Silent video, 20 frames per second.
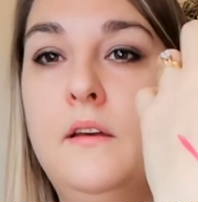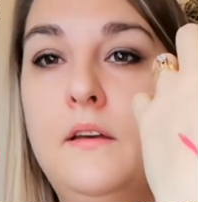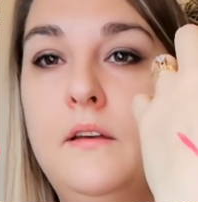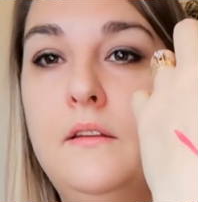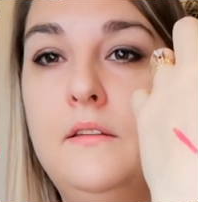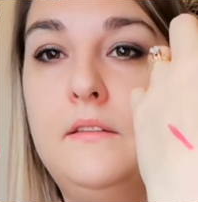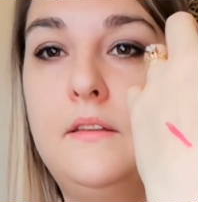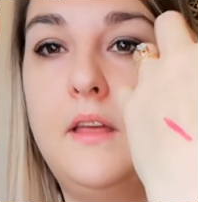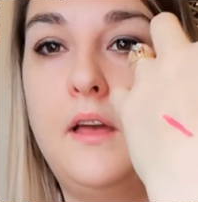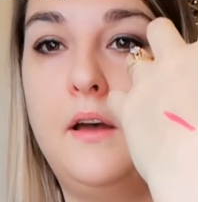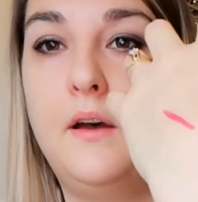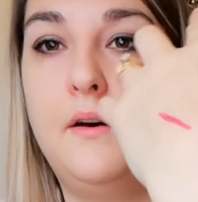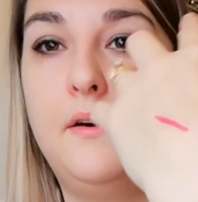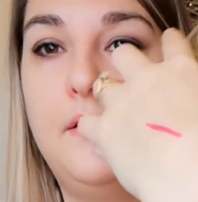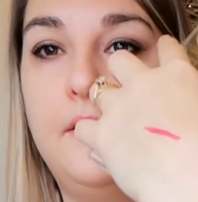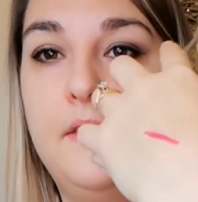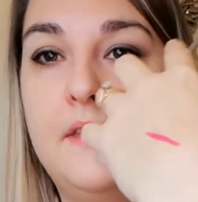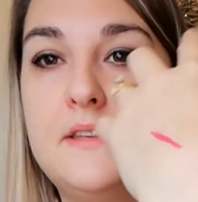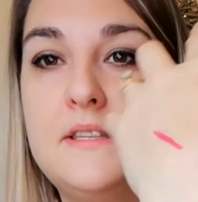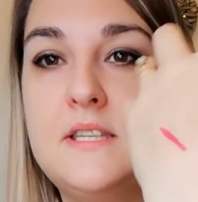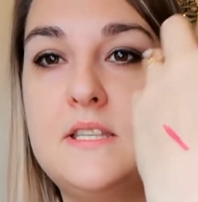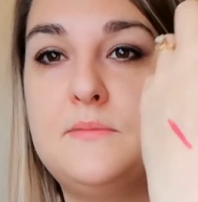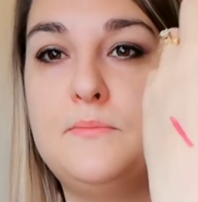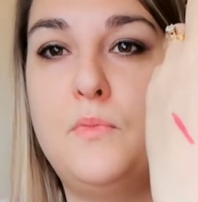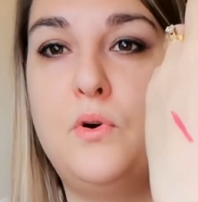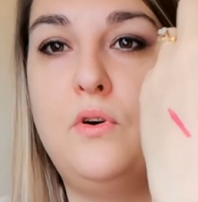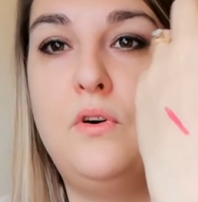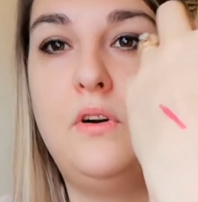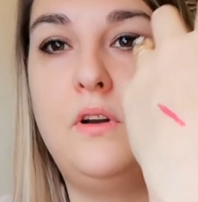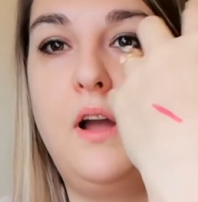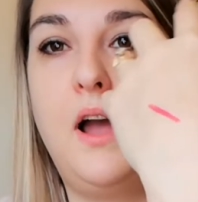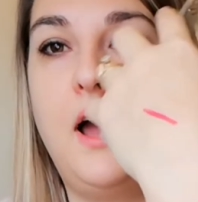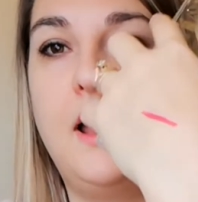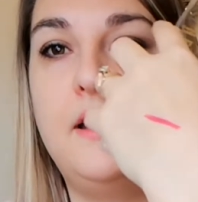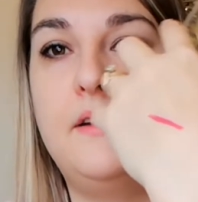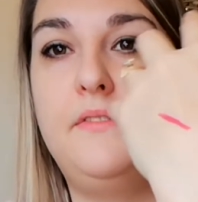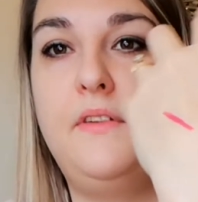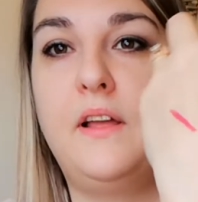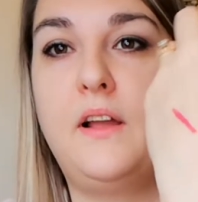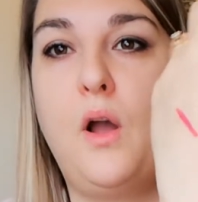So this is more kind
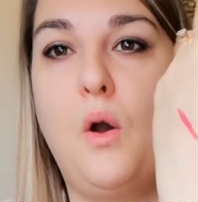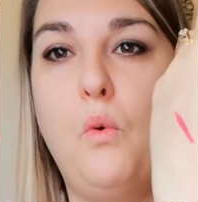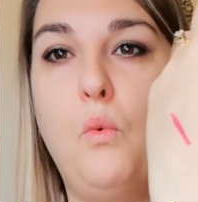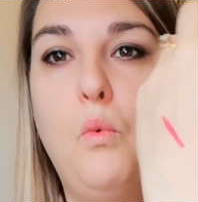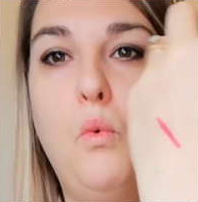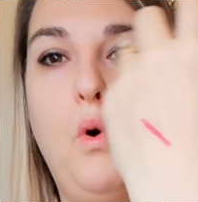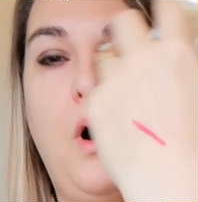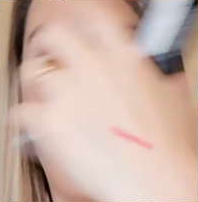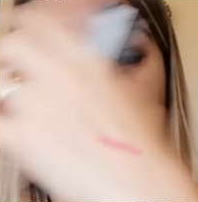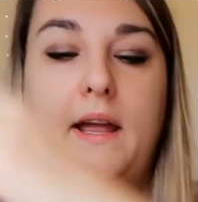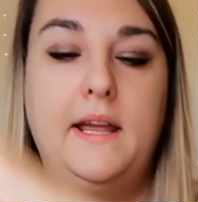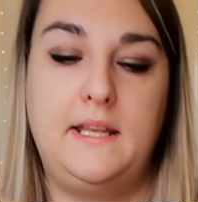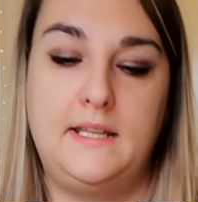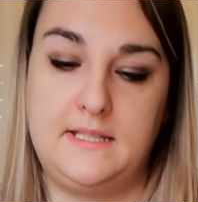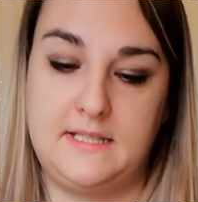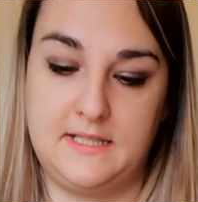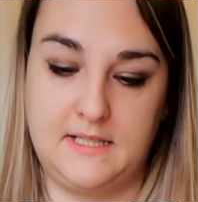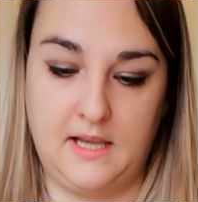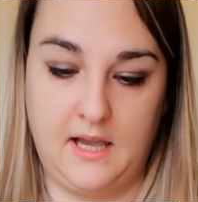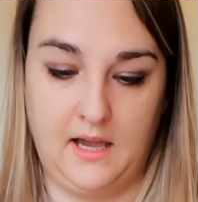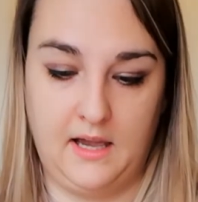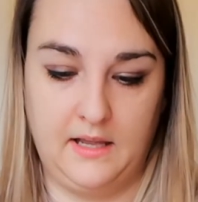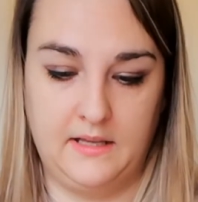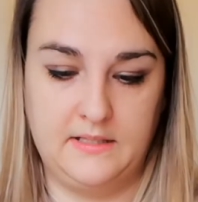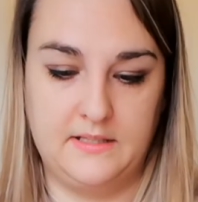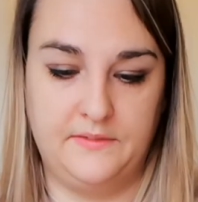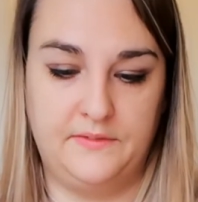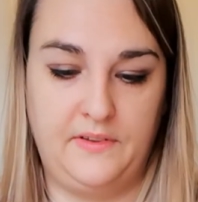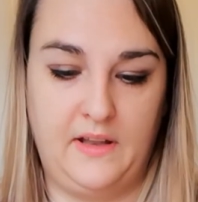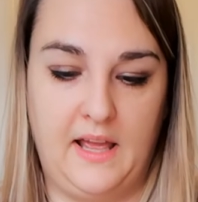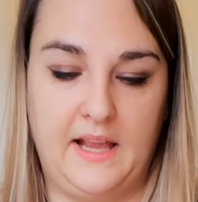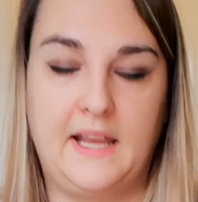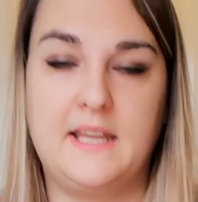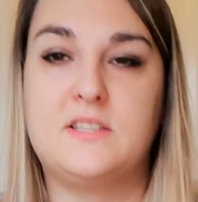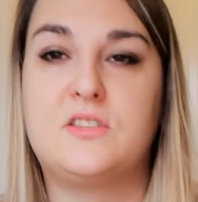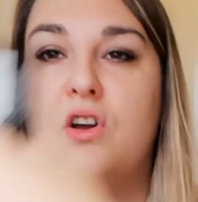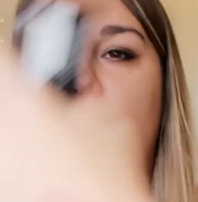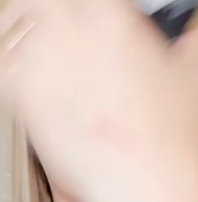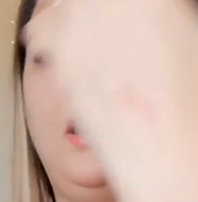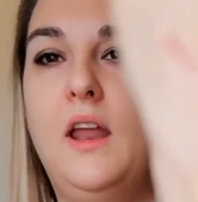of like a white, kind of like, it's
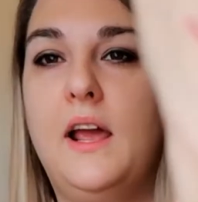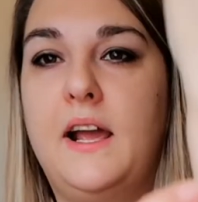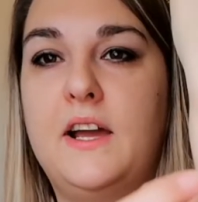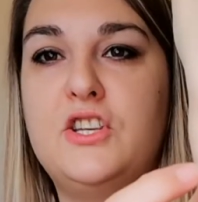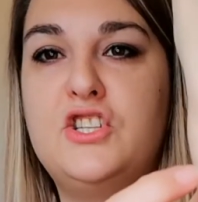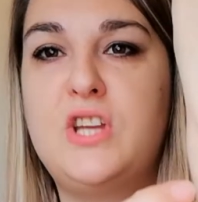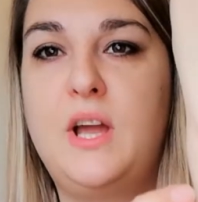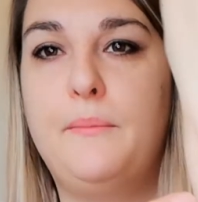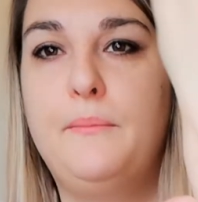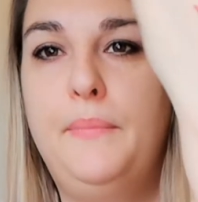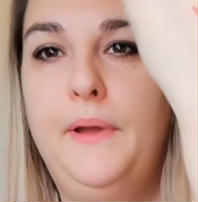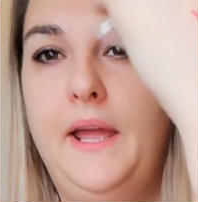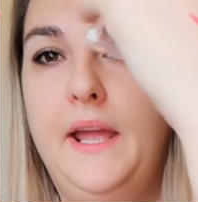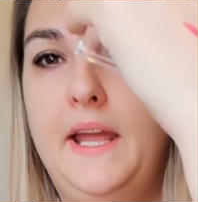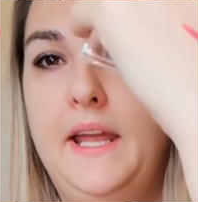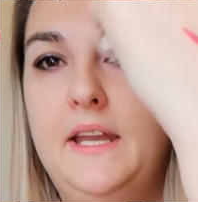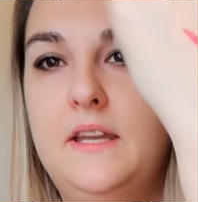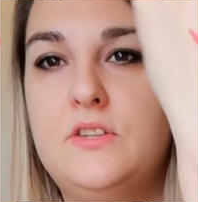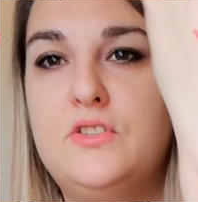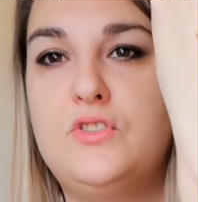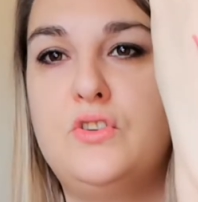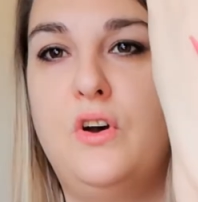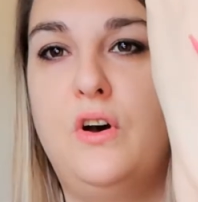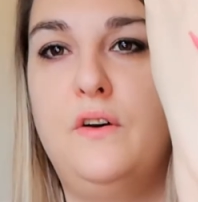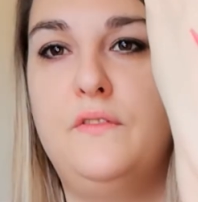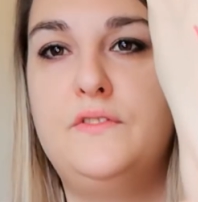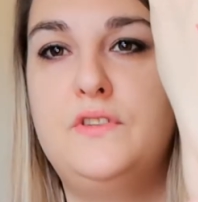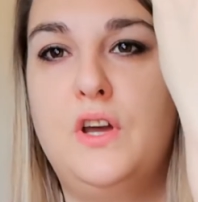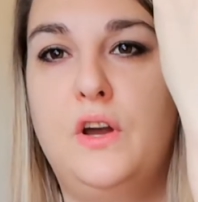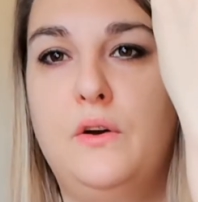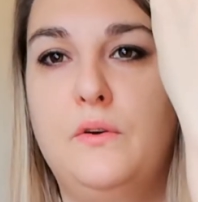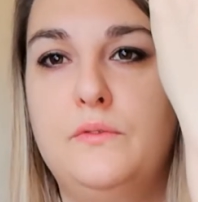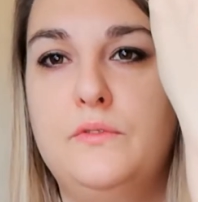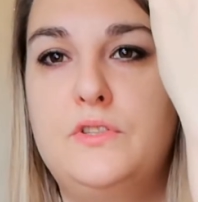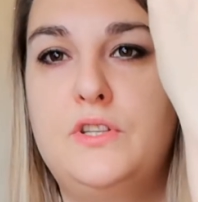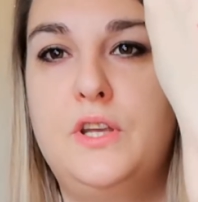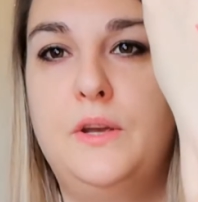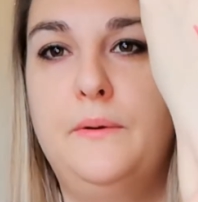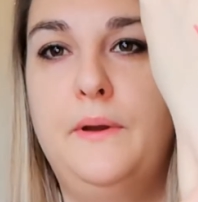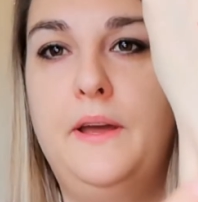got like a champagne sort of tone
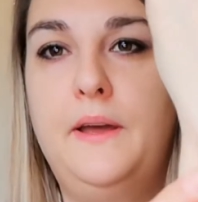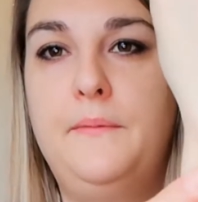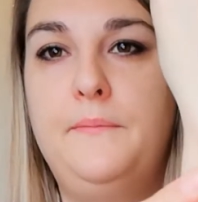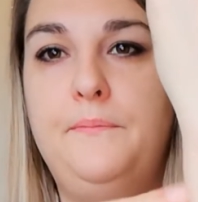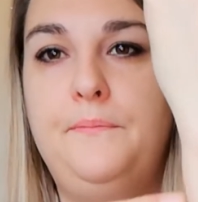to it.